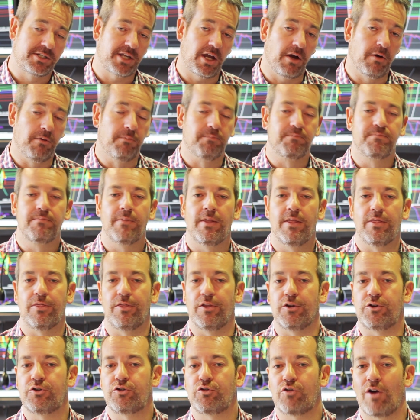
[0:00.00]
So
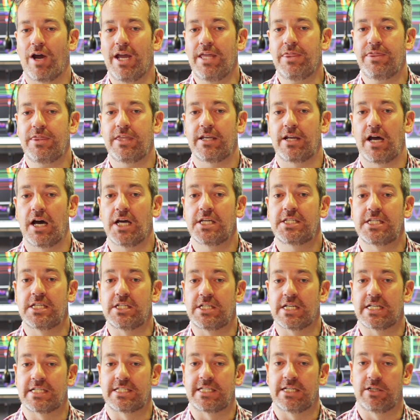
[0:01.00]
the trade that I
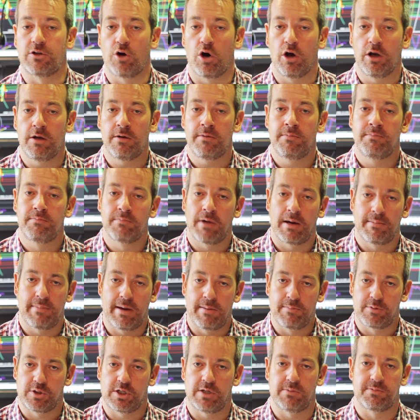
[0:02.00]
suggested on my
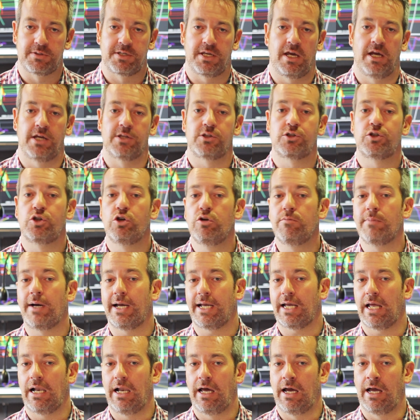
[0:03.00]
membership site to
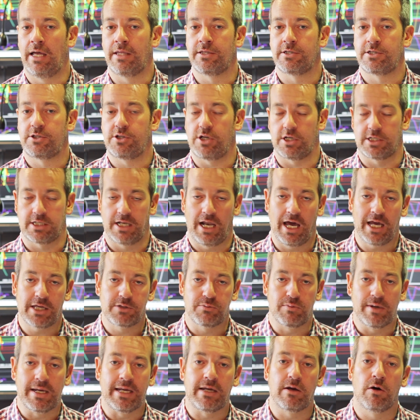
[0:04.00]
my clients just
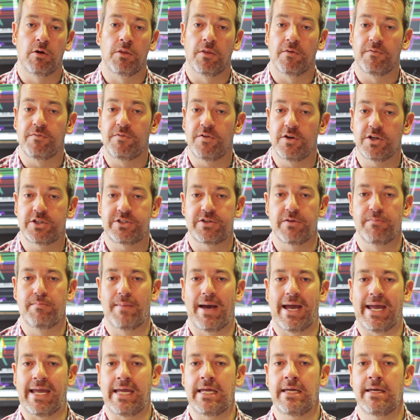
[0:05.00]
last week on the 1st of
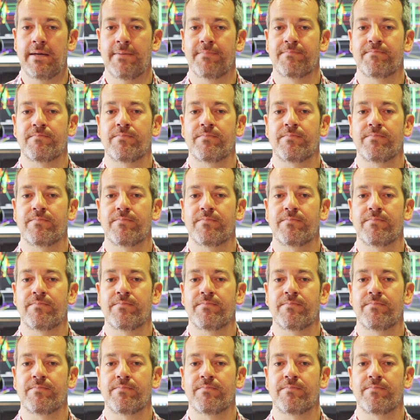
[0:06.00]
May